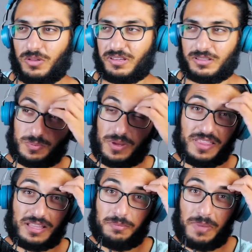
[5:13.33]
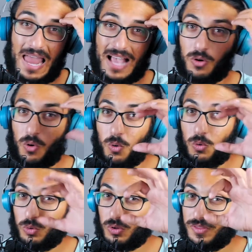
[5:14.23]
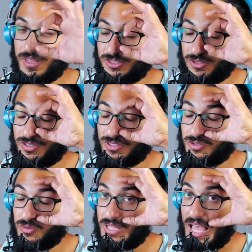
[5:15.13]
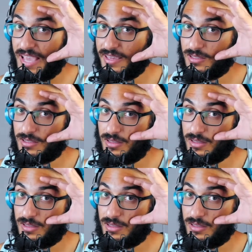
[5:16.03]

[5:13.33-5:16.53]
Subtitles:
like especially that black hole that turns into an eye.